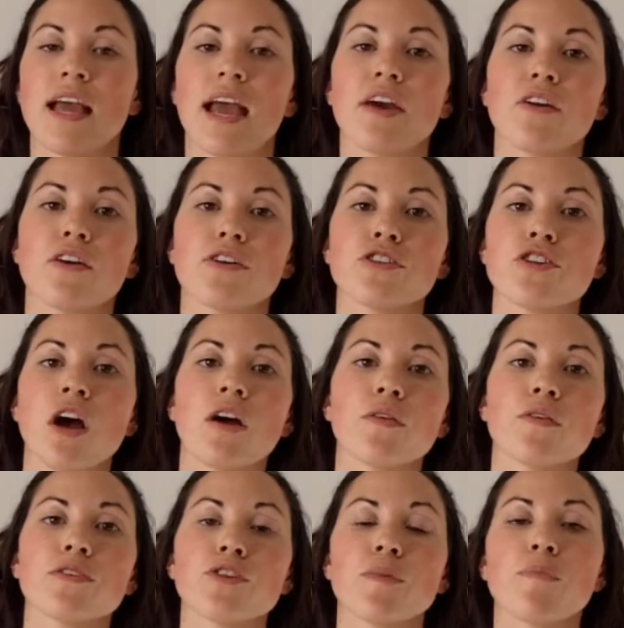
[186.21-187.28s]
and our
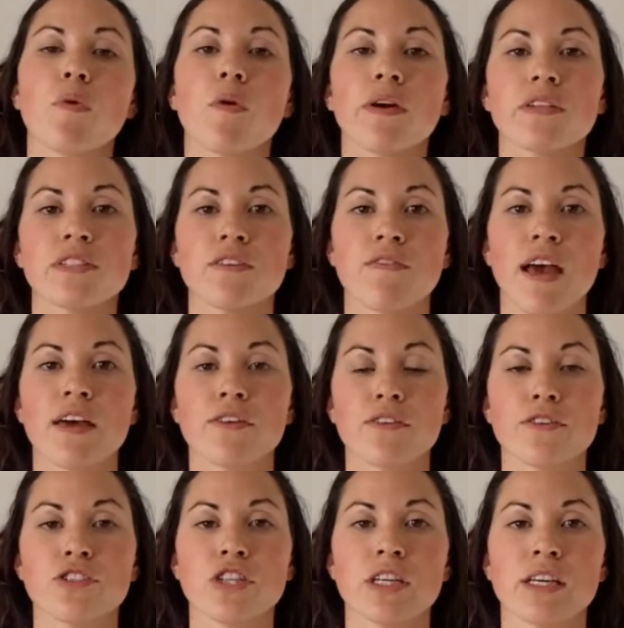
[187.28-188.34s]
chakras are points of
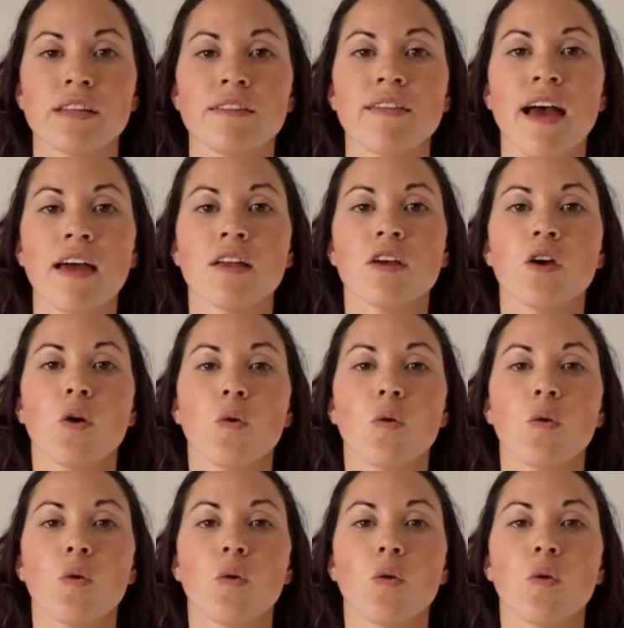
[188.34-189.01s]
energy that